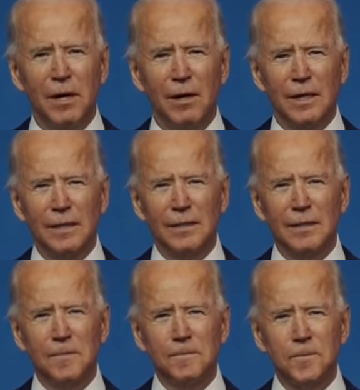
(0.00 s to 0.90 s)
America.
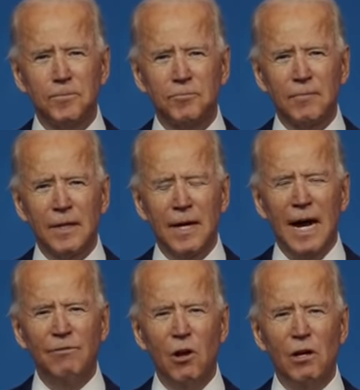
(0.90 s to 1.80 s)

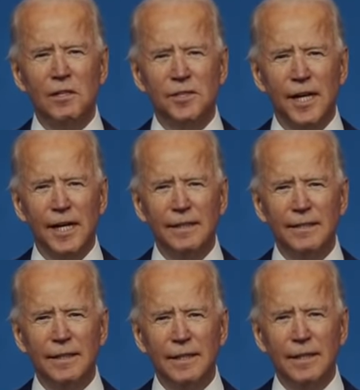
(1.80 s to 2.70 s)
I've long said